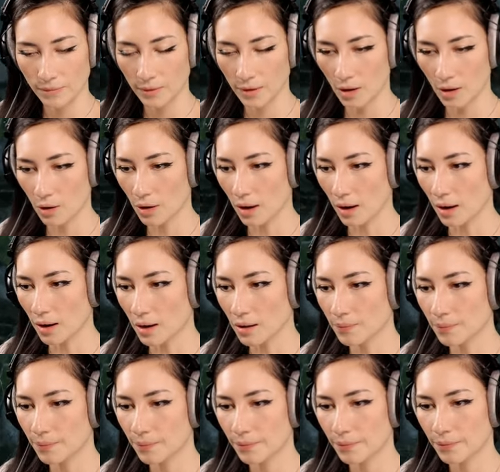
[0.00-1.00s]
Okay.
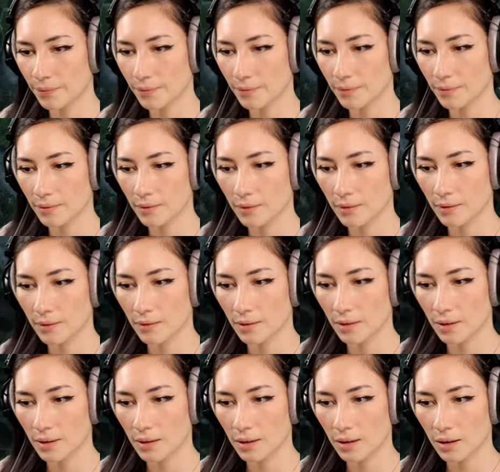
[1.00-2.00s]

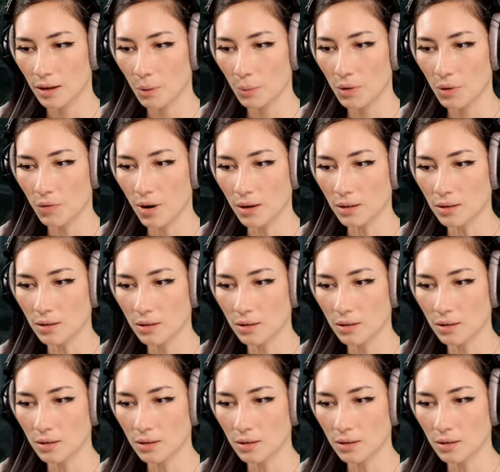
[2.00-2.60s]
Can we run?